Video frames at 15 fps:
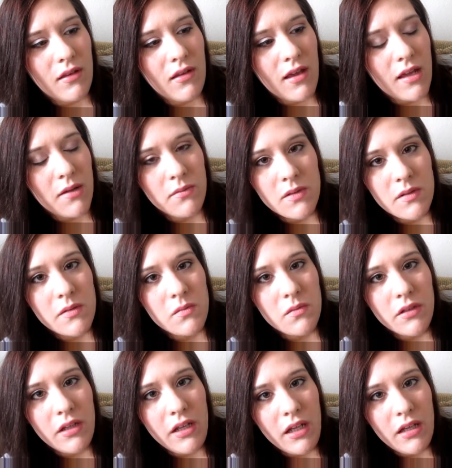I was
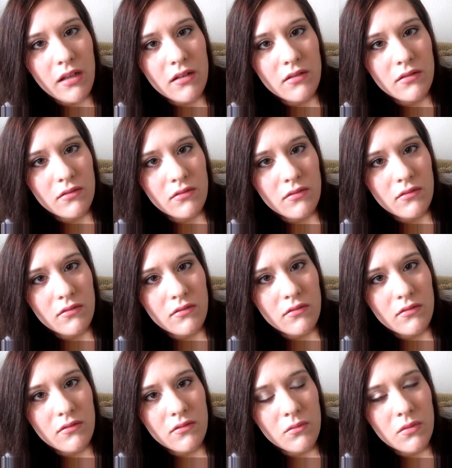really,
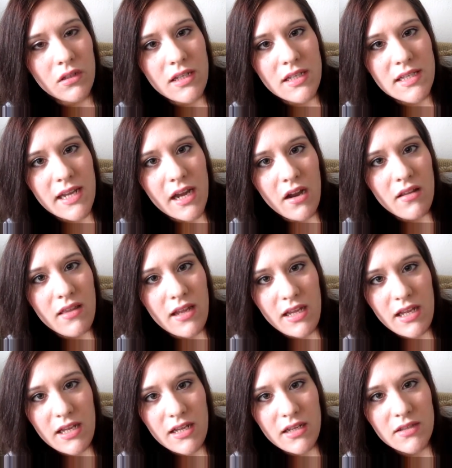really scared that
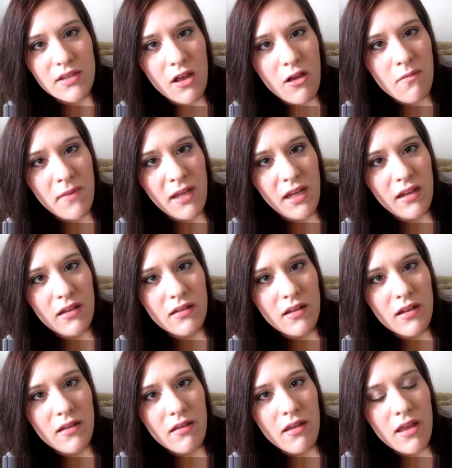he saw me
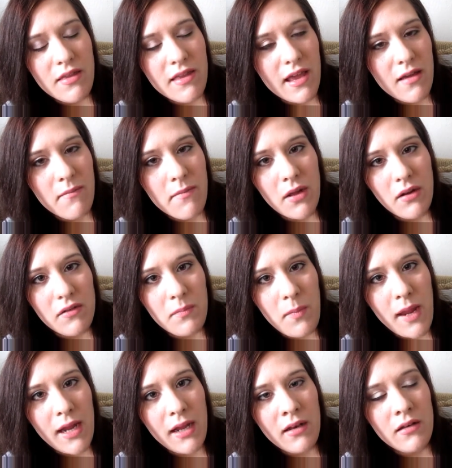in that amount of
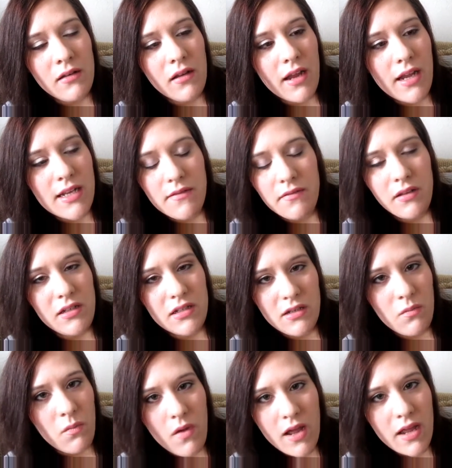pain. I definitely
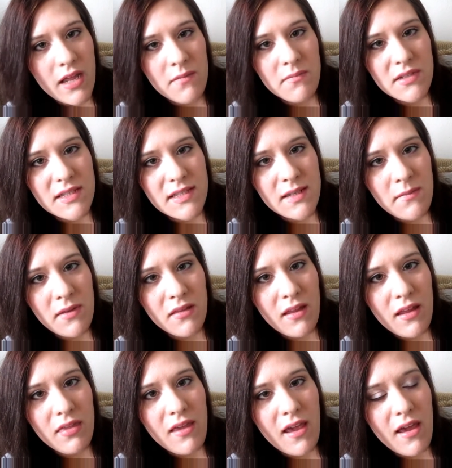didn't want him to see me
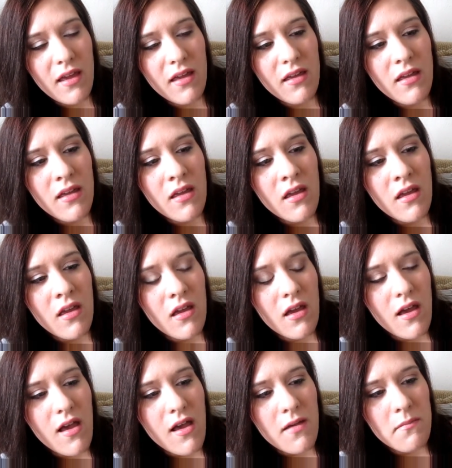like that.
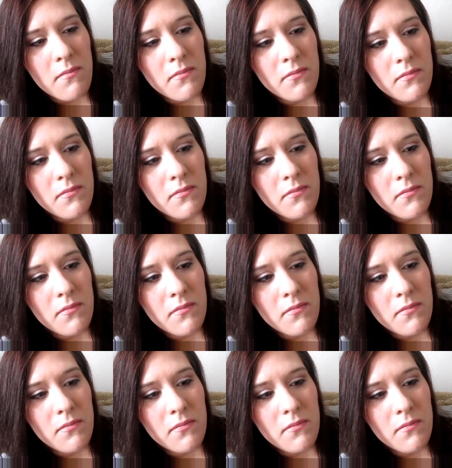Um,